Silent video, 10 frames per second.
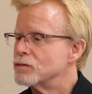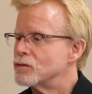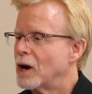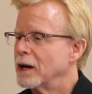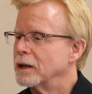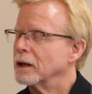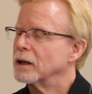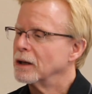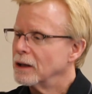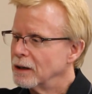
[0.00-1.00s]
trying to
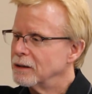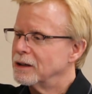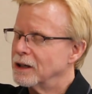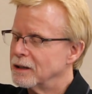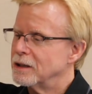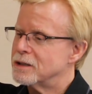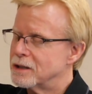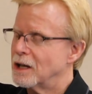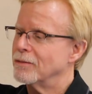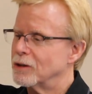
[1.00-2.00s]
get,
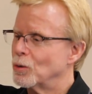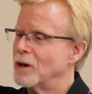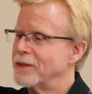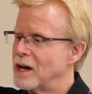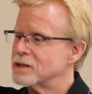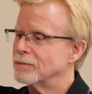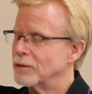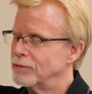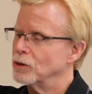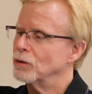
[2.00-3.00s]
instead of a
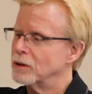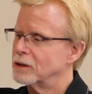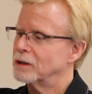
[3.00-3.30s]
20,000-foot view,